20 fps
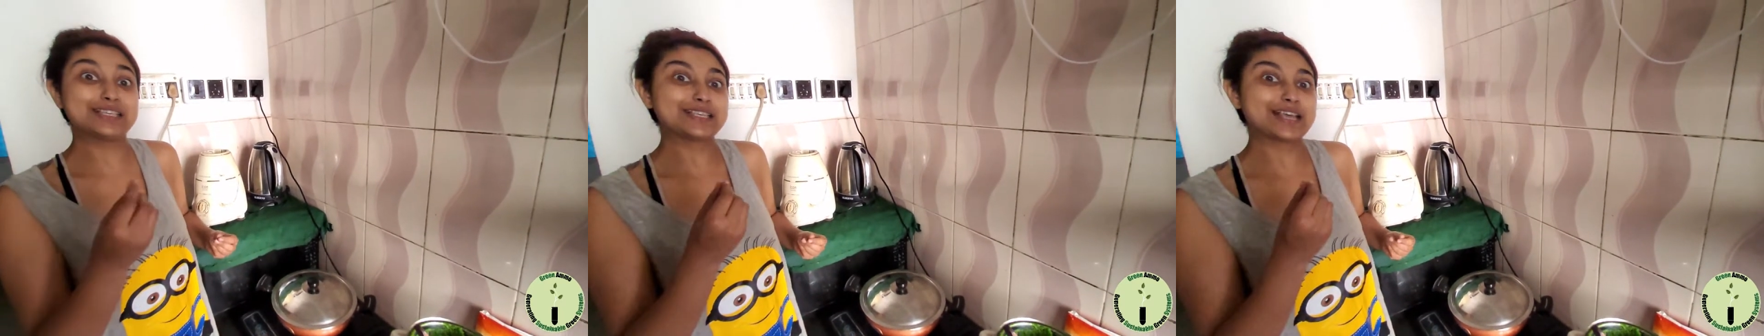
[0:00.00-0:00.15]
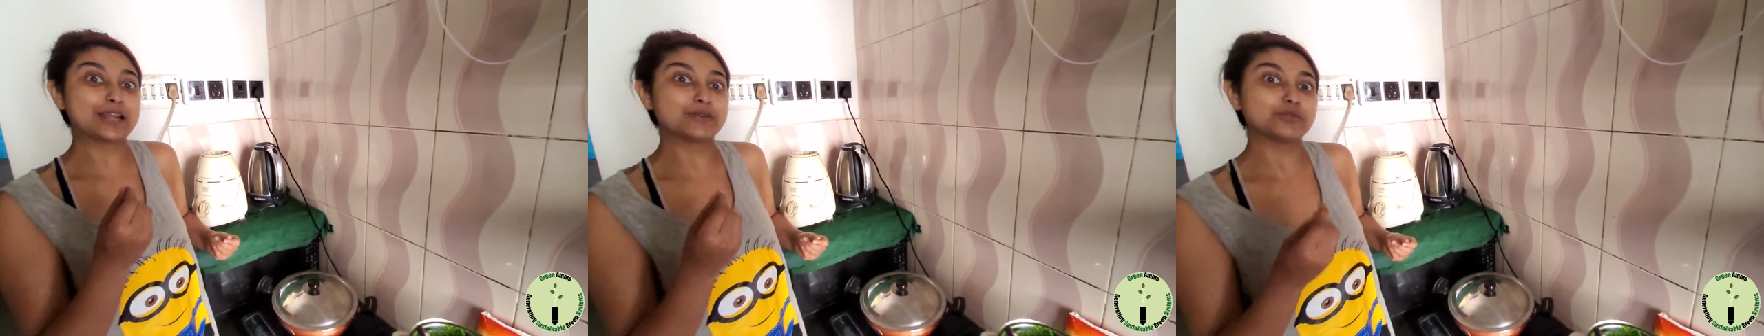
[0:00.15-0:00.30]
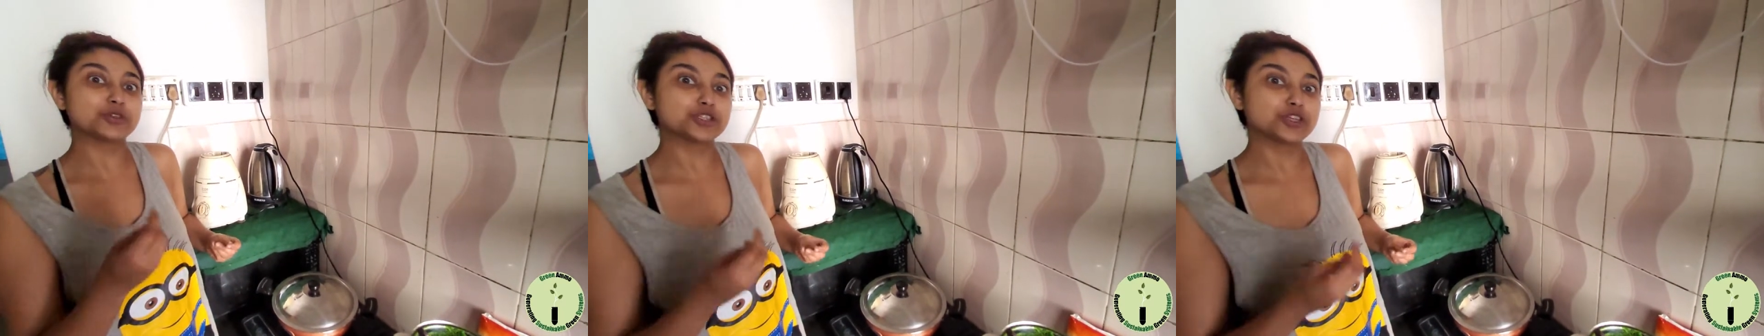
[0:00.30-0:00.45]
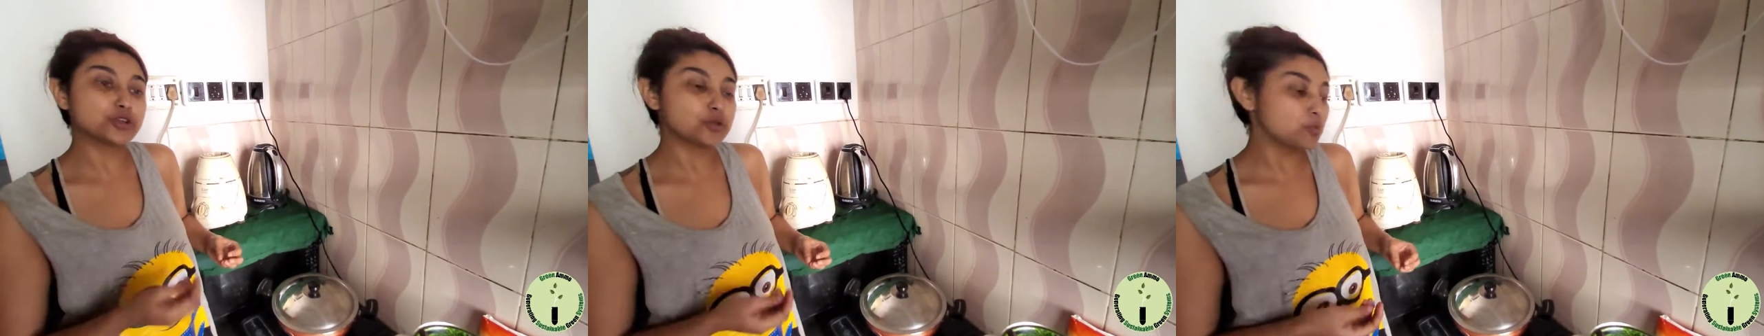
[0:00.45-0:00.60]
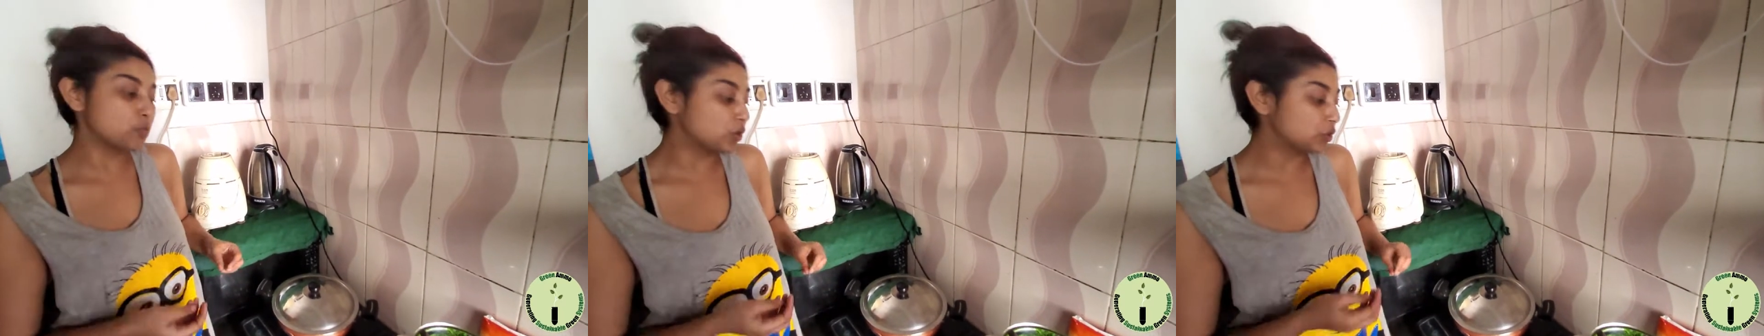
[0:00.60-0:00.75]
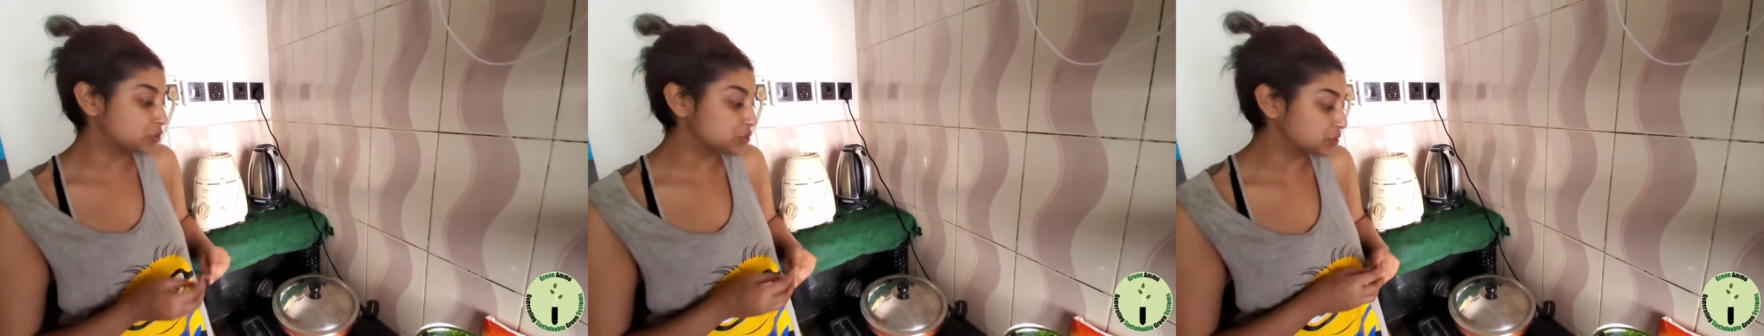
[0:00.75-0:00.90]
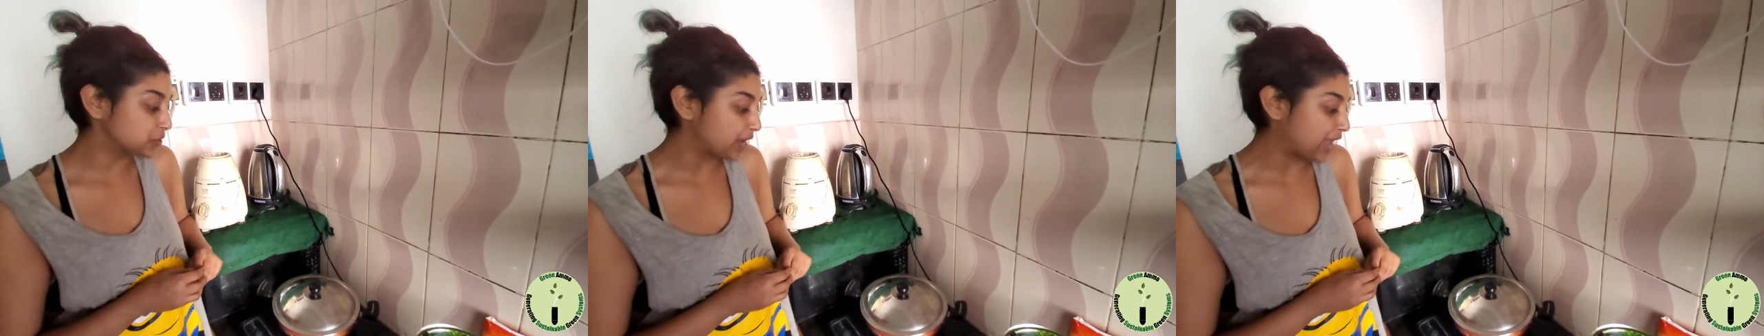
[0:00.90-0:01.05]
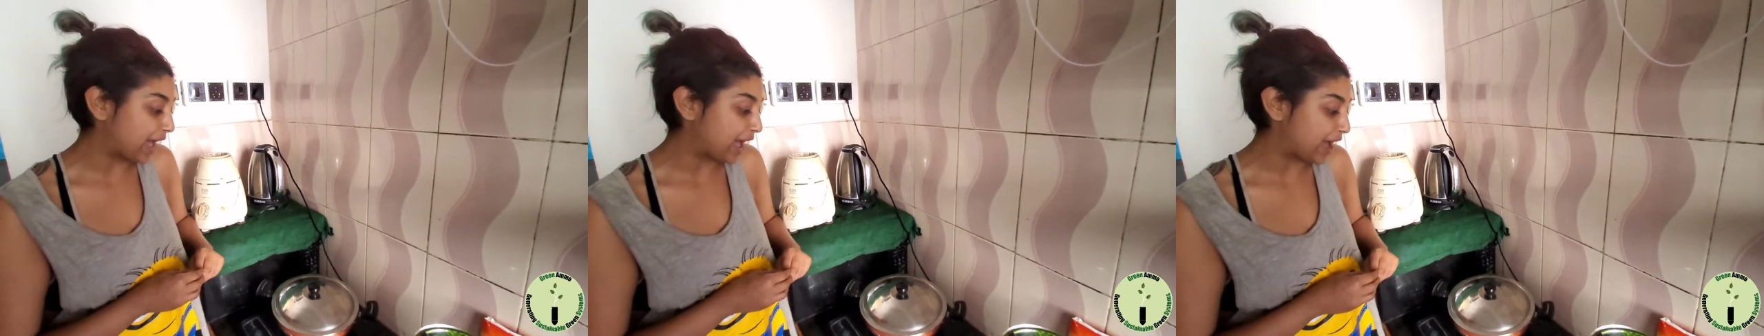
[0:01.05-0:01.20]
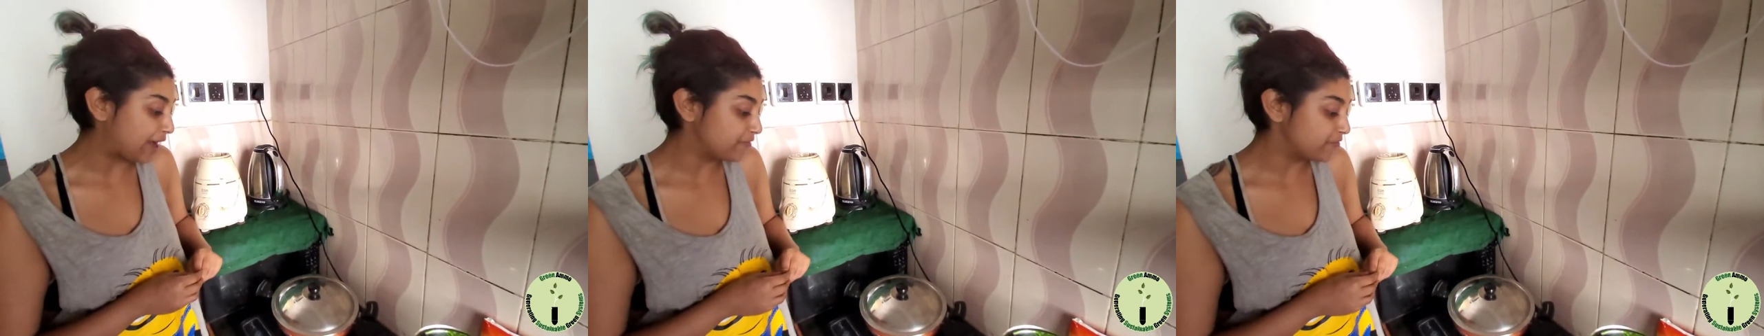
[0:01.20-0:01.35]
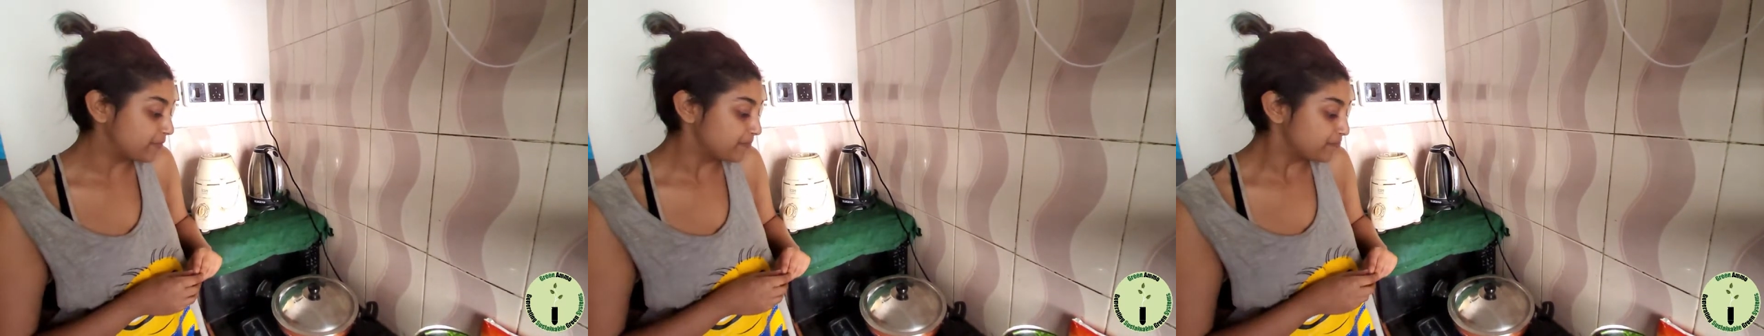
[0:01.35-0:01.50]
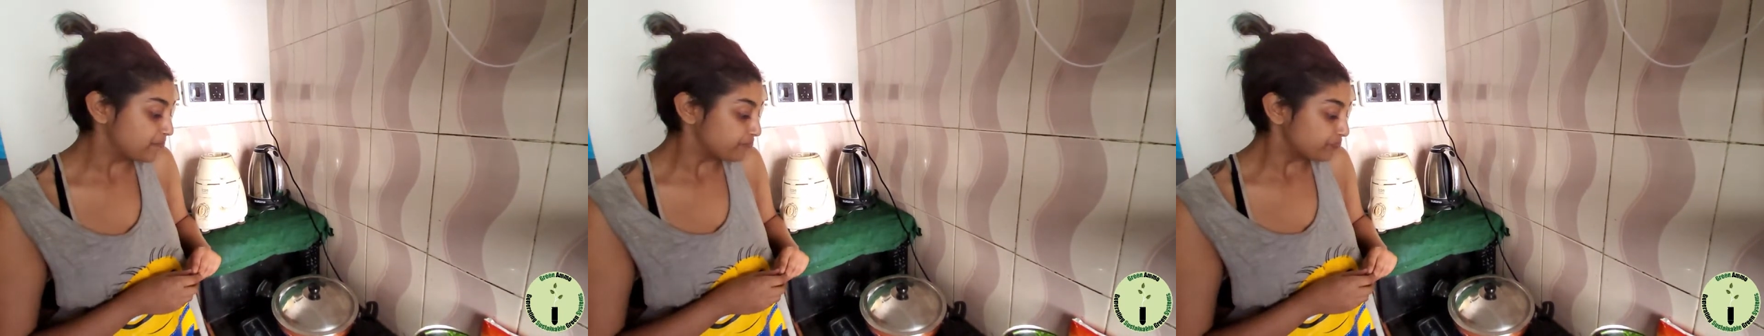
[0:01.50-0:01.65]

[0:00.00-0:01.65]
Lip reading: sandwich that you want to have.